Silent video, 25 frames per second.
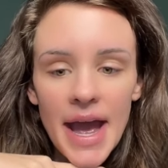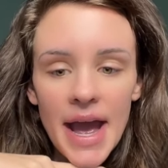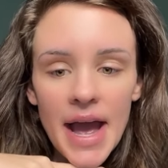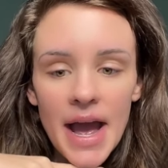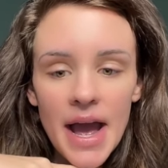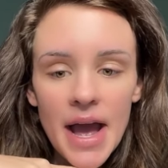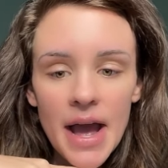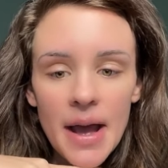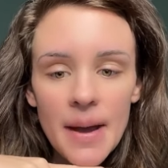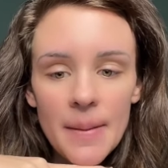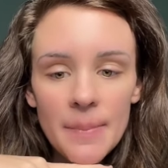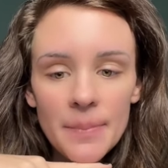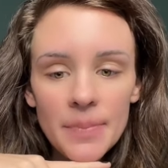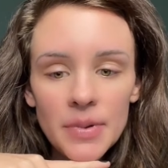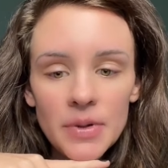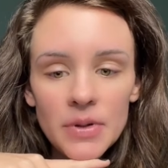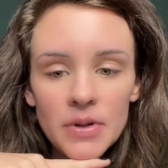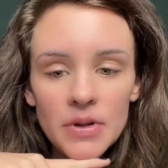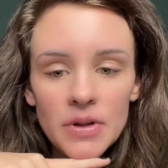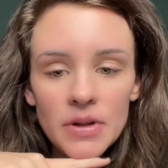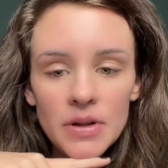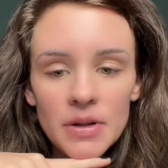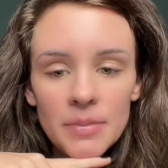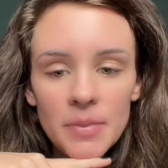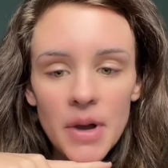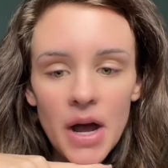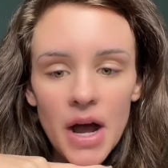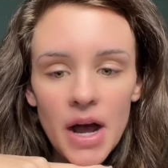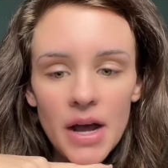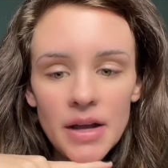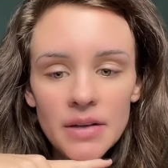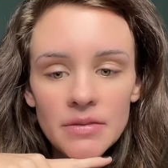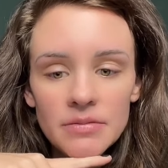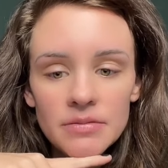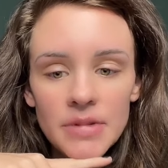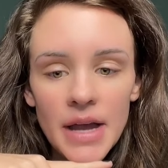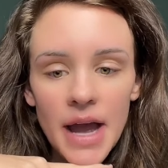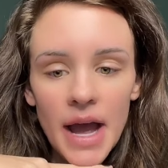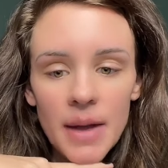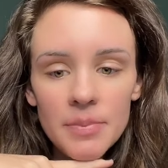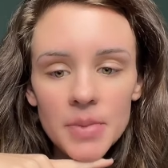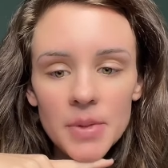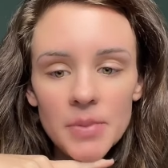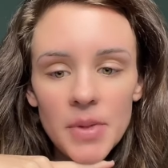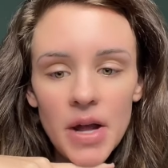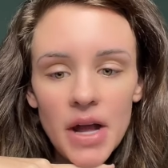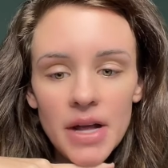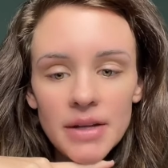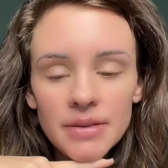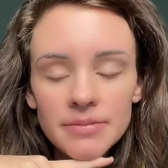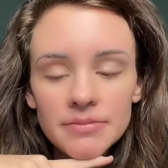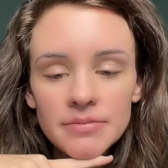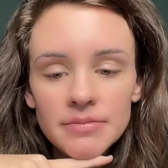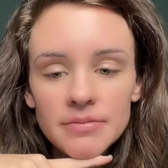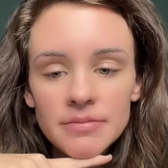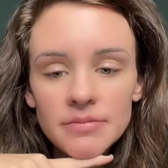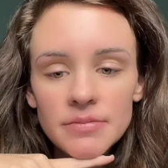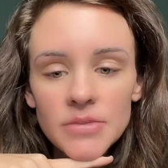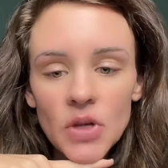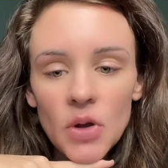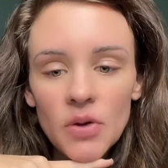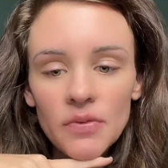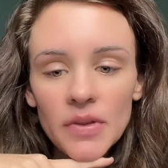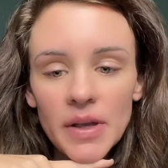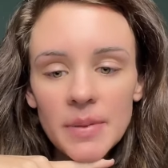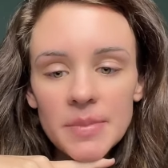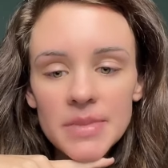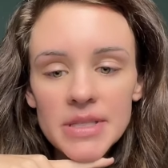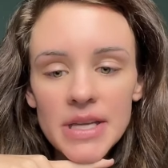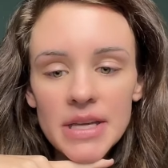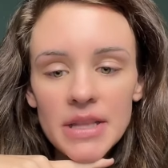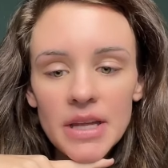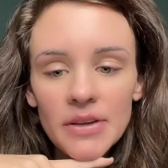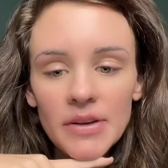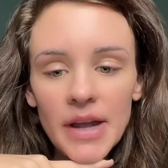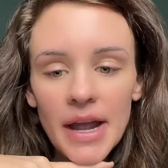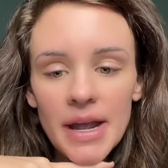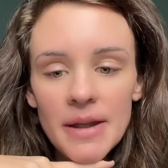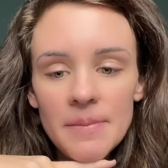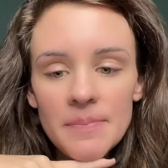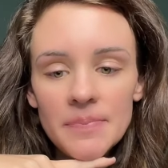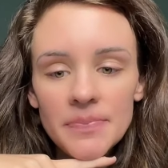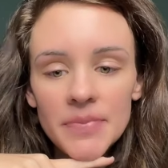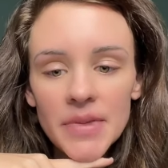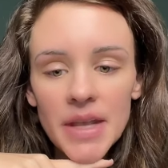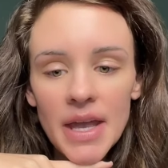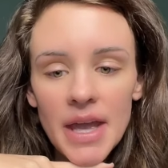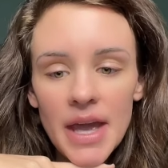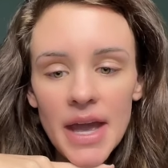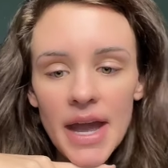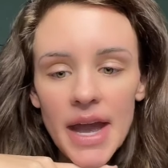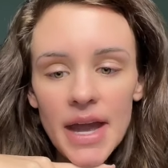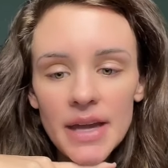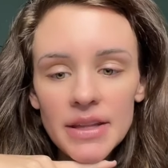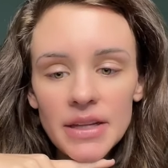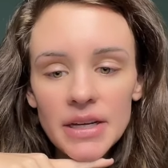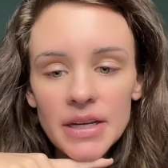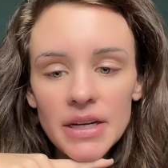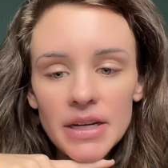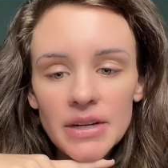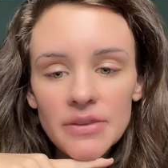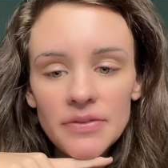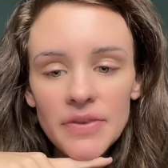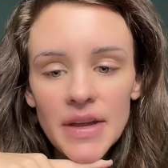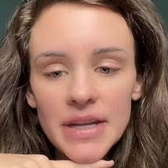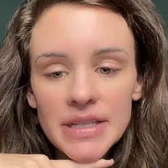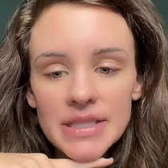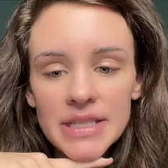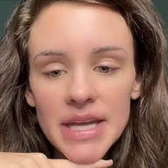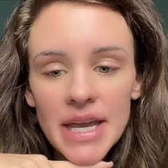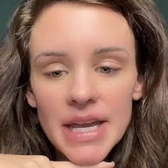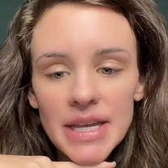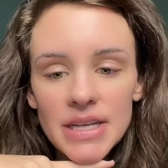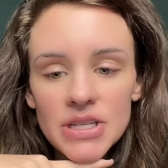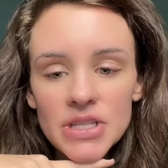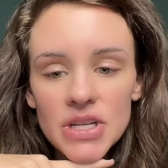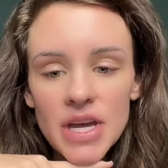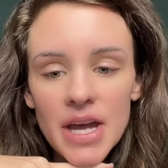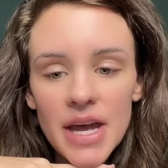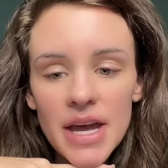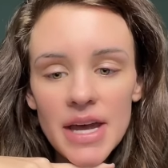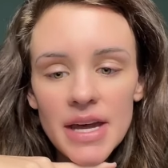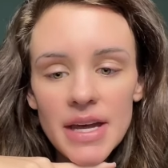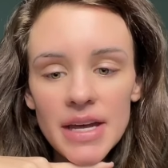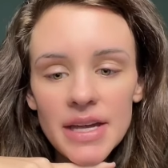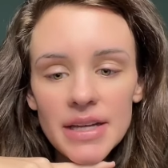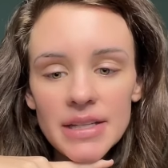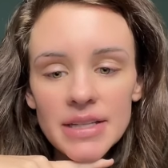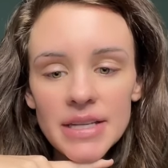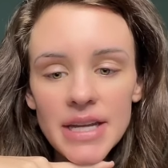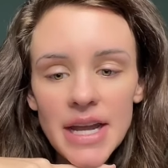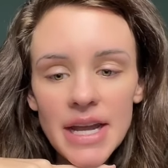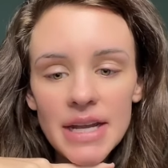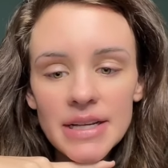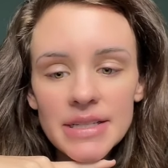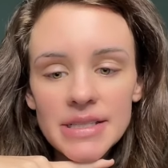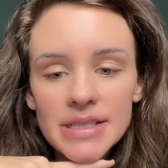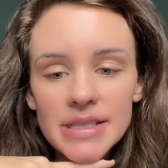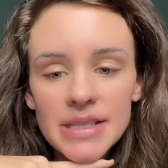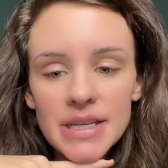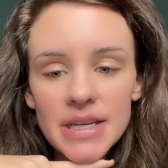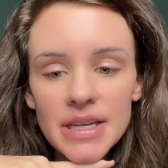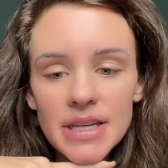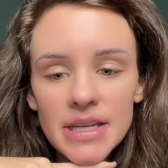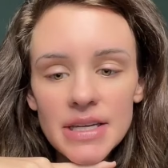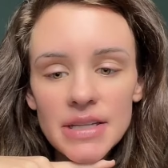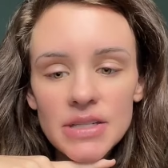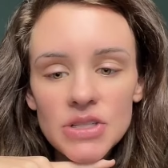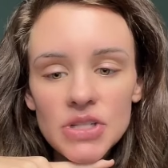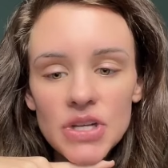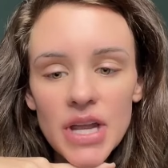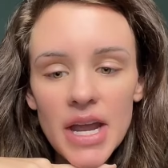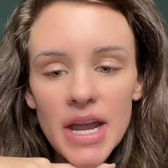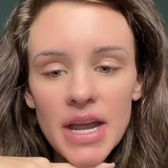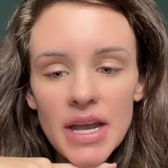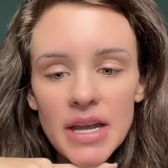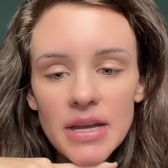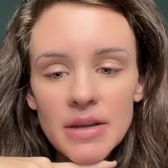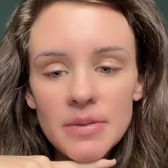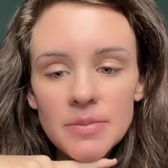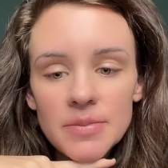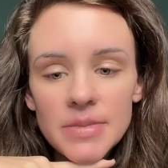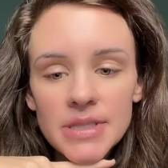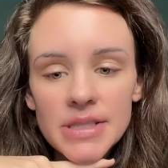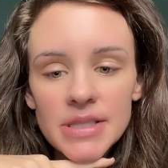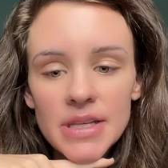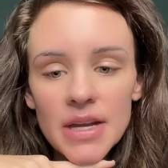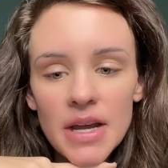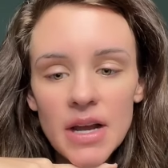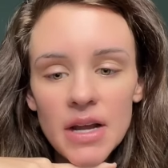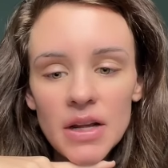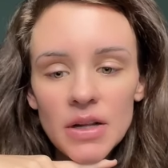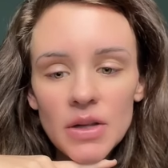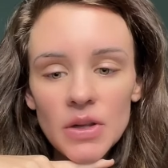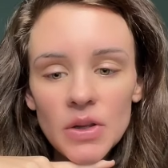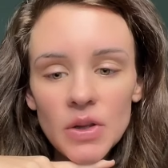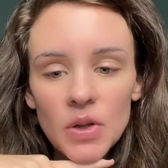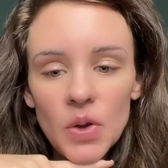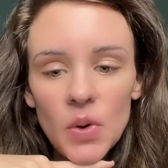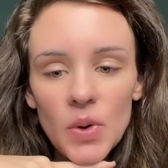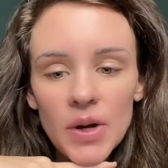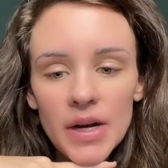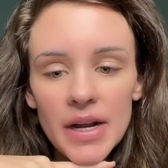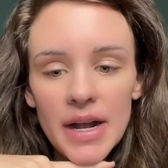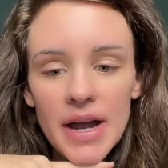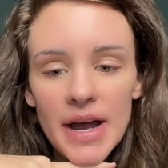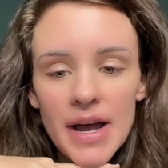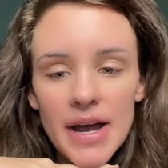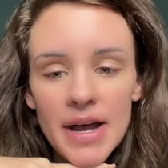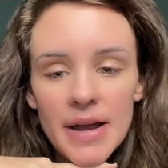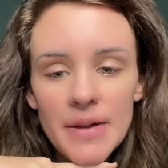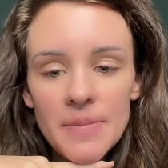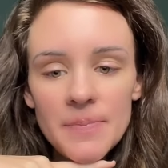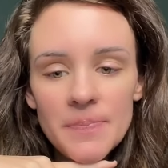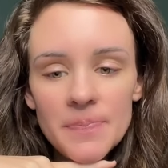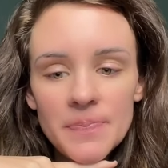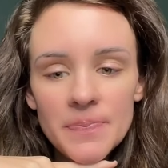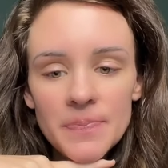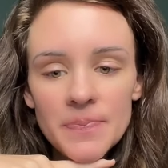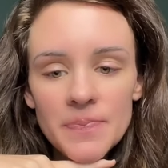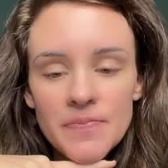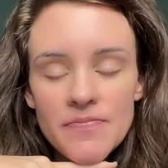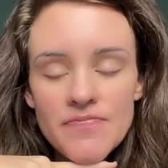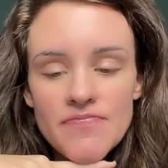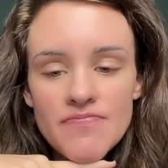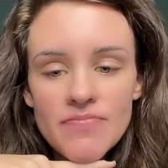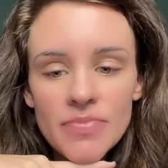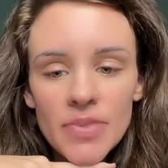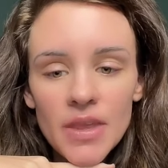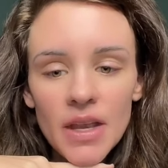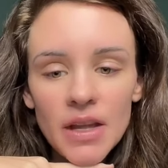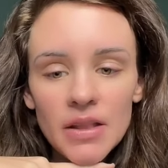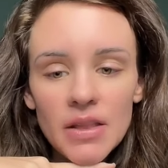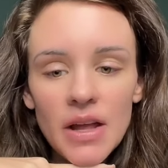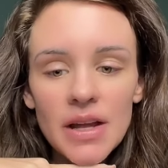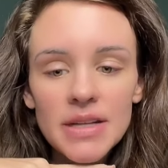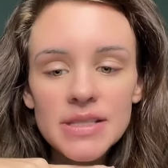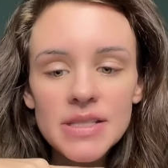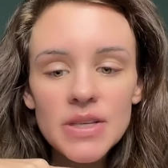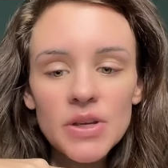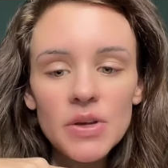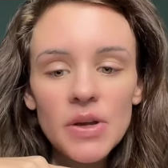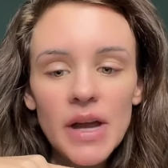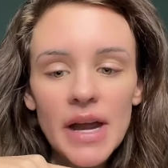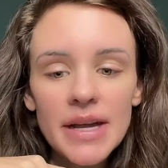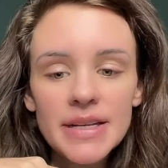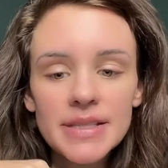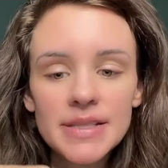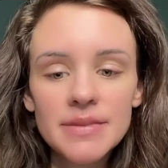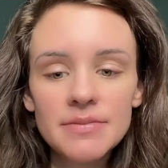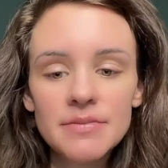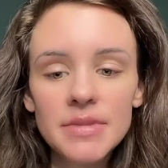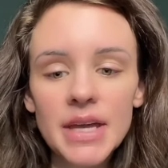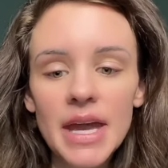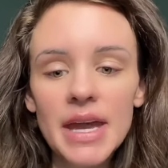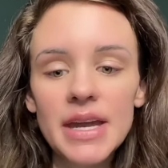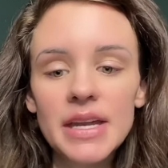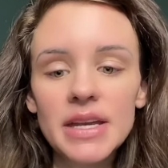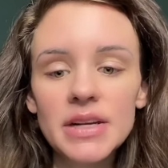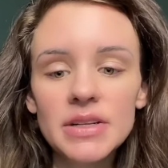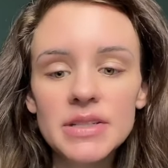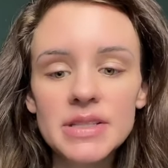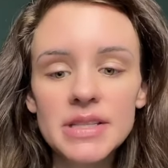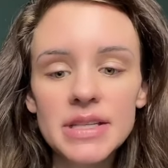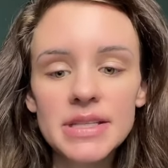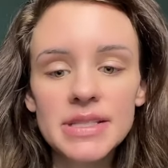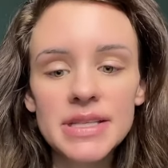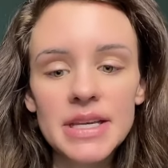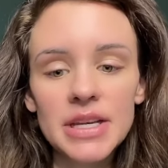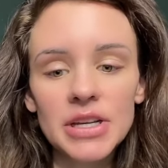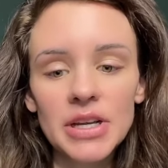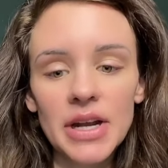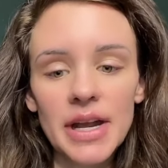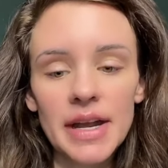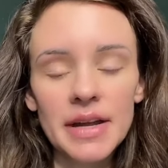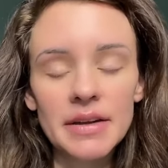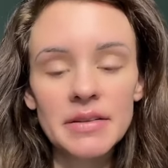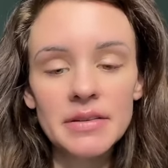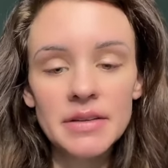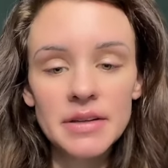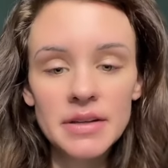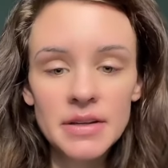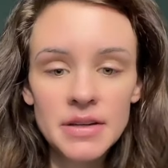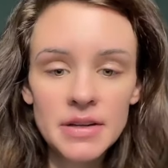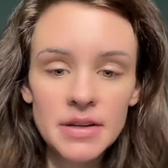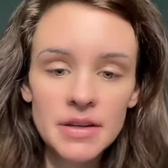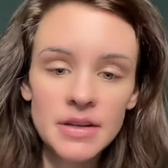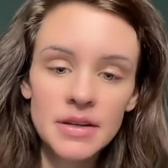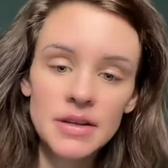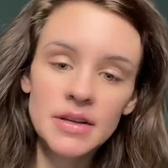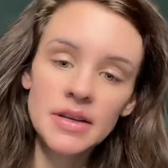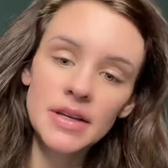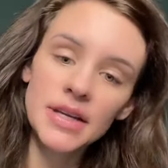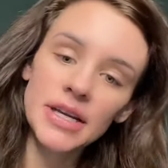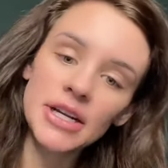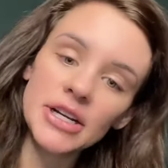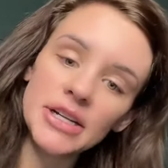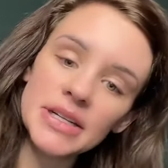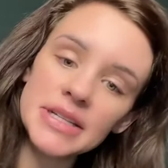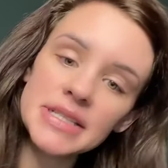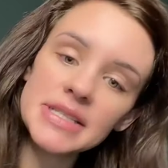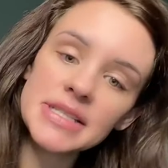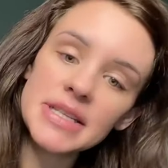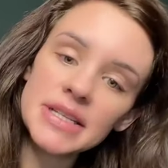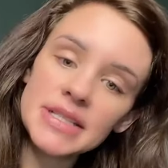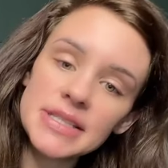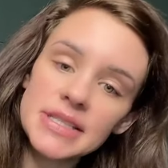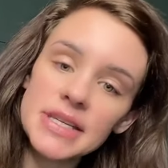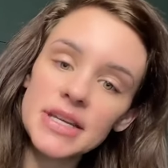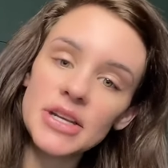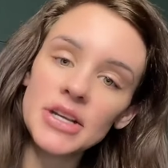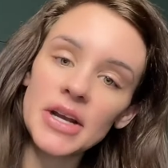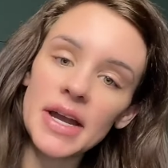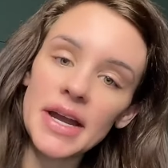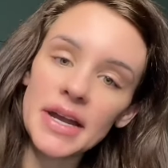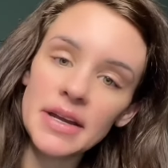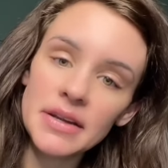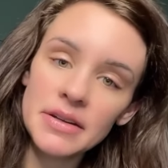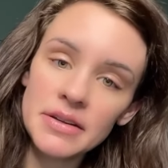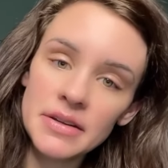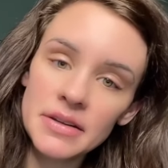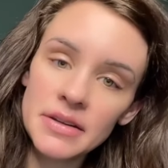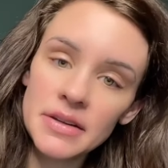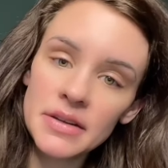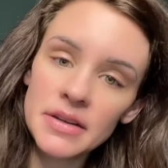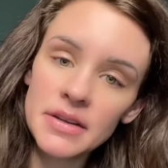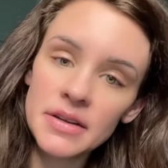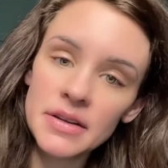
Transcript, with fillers: Happlema, Happlema. hopefully I'm saying that right. Heather, Fantasia, Nancy, James, Laura, lots of you guys. Okay, here's the secret. Here is the secret.